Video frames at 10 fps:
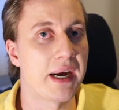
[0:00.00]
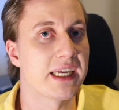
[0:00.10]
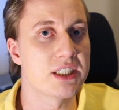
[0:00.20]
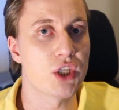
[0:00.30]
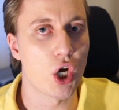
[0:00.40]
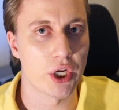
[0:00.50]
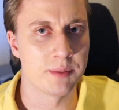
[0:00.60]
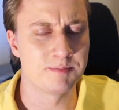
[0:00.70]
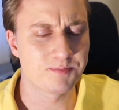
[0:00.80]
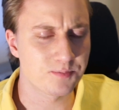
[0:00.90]

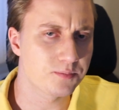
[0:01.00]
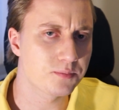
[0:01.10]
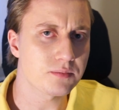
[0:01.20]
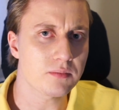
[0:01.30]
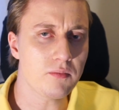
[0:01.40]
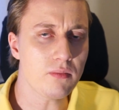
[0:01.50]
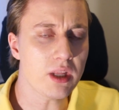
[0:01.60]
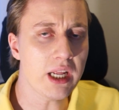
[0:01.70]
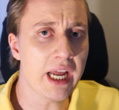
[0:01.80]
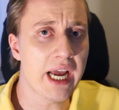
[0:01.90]
Pakistan.
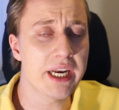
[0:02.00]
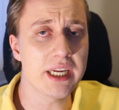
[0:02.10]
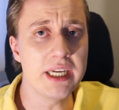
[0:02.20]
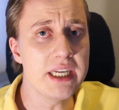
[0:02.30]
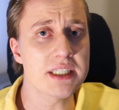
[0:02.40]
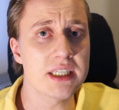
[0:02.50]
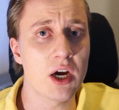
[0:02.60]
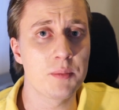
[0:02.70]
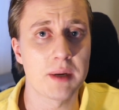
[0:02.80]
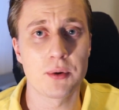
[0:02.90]
And he has
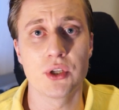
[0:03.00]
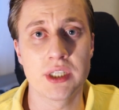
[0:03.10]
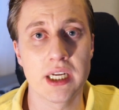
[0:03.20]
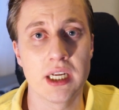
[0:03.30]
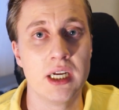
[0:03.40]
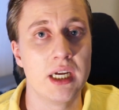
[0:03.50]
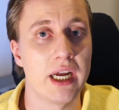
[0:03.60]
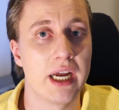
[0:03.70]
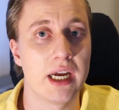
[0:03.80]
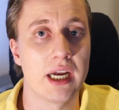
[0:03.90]
now been appointed
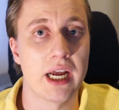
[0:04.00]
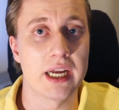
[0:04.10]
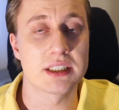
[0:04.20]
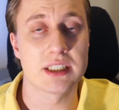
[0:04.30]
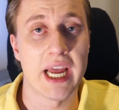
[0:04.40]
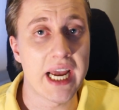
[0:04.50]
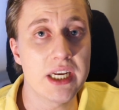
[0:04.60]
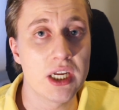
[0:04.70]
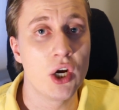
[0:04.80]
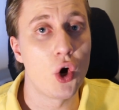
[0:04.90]
as the
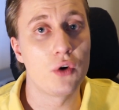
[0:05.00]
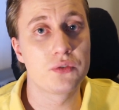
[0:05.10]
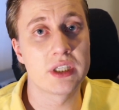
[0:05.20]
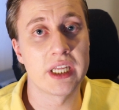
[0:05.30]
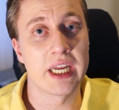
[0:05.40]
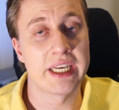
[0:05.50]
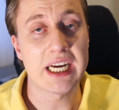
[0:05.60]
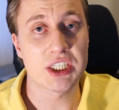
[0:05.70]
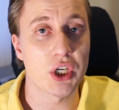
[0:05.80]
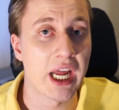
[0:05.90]
head of the
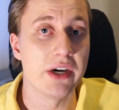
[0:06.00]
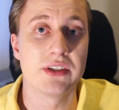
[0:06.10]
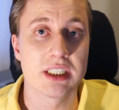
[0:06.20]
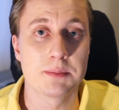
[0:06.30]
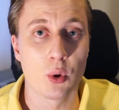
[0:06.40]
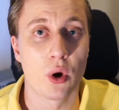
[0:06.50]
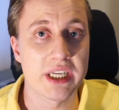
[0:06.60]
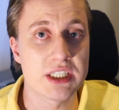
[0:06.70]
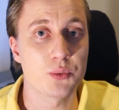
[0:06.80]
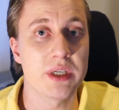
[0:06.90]
National Heritage
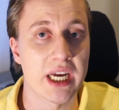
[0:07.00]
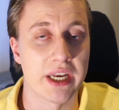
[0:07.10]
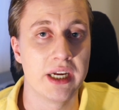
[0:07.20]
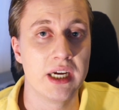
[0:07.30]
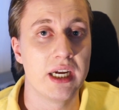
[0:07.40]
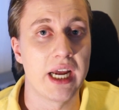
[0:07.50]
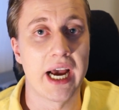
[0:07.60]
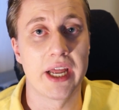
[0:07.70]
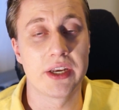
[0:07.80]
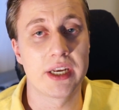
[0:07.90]
Board in Sweden.
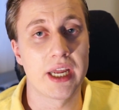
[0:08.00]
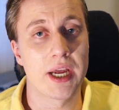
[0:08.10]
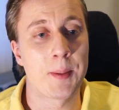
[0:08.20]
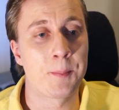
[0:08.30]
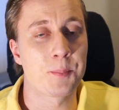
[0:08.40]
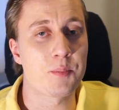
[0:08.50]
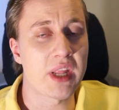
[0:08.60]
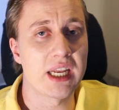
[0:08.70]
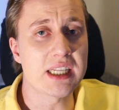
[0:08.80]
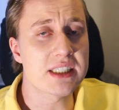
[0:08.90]
And
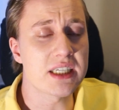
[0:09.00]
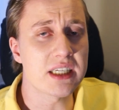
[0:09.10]
I